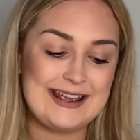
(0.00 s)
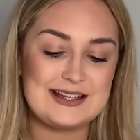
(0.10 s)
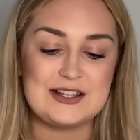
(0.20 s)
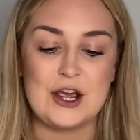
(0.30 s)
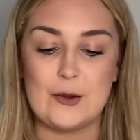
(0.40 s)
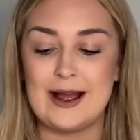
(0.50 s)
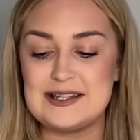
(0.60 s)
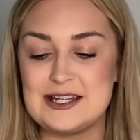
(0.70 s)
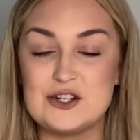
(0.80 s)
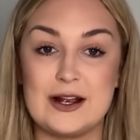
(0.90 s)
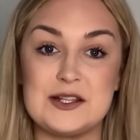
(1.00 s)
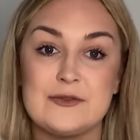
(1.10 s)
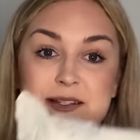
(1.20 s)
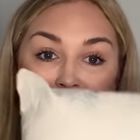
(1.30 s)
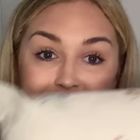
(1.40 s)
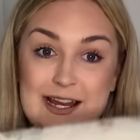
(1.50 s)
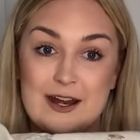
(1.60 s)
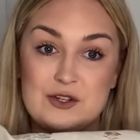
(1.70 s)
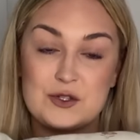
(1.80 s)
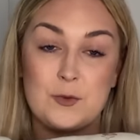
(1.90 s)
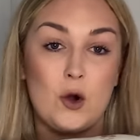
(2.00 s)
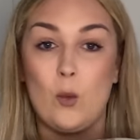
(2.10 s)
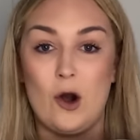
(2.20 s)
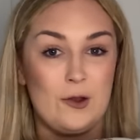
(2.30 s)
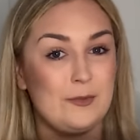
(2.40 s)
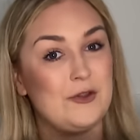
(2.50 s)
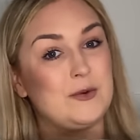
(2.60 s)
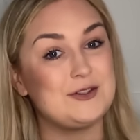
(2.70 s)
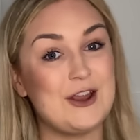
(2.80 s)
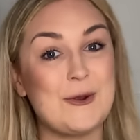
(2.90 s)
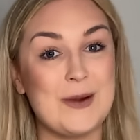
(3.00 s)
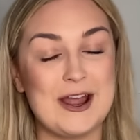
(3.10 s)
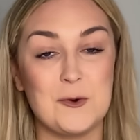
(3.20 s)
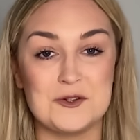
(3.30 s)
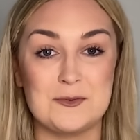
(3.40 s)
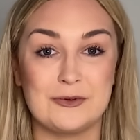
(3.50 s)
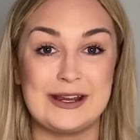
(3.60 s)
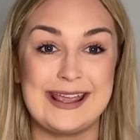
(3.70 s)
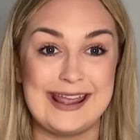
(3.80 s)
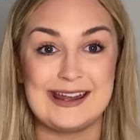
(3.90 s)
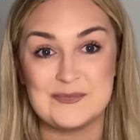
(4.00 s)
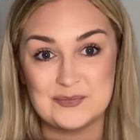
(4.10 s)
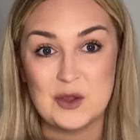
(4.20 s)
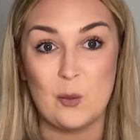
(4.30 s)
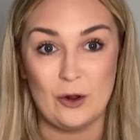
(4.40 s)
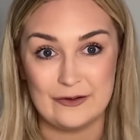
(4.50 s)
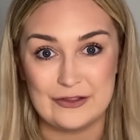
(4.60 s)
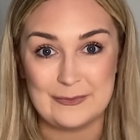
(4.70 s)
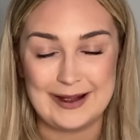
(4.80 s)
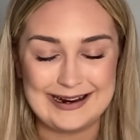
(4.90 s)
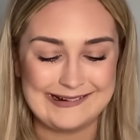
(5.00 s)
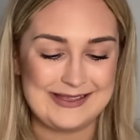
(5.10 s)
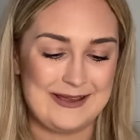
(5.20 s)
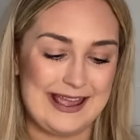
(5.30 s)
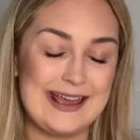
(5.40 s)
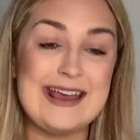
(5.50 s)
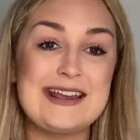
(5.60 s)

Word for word: So I did try to resist and I just bought one, but there was no way I wasn't bringing one of them back with me.